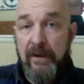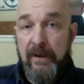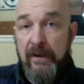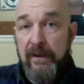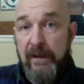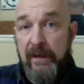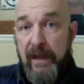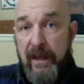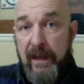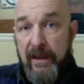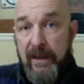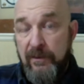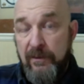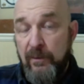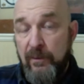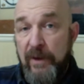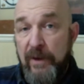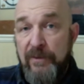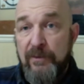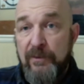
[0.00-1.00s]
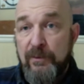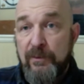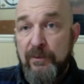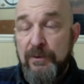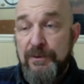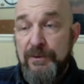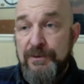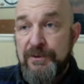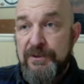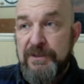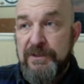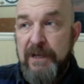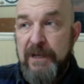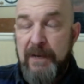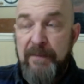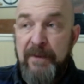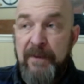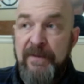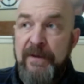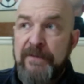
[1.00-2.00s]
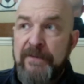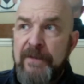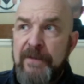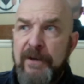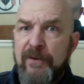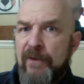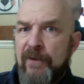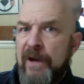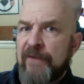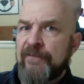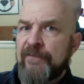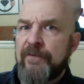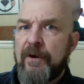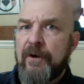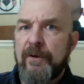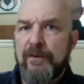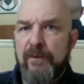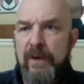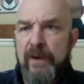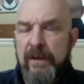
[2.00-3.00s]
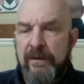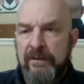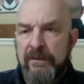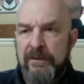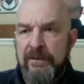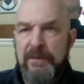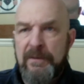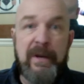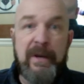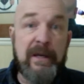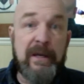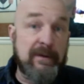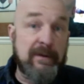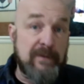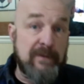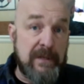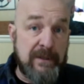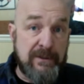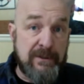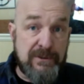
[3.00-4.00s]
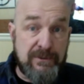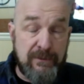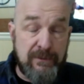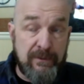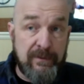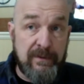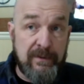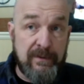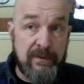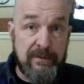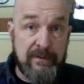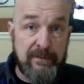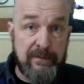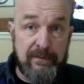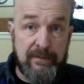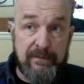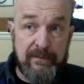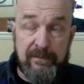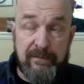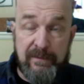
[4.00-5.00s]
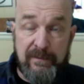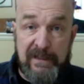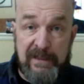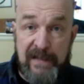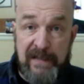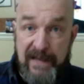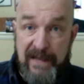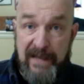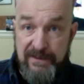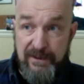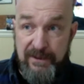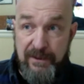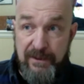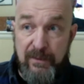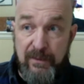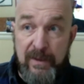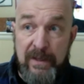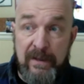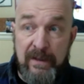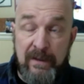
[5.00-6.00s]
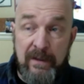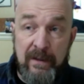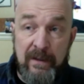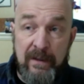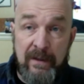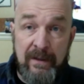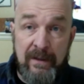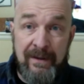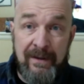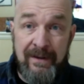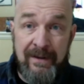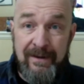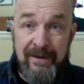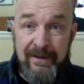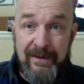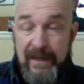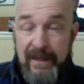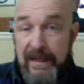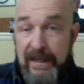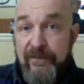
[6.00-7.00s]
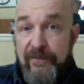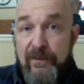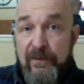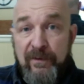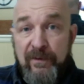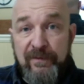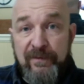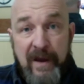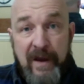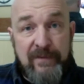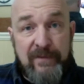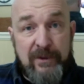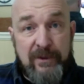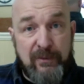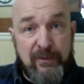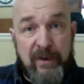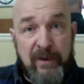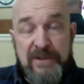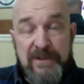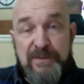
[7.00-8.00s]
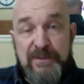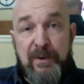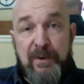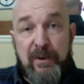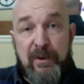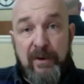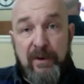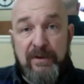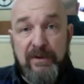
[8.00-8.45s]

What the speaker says: And the way the rules are set up, I think they grandfather in, depending on the industry or the class that you're in, they give you a 5-year grace period.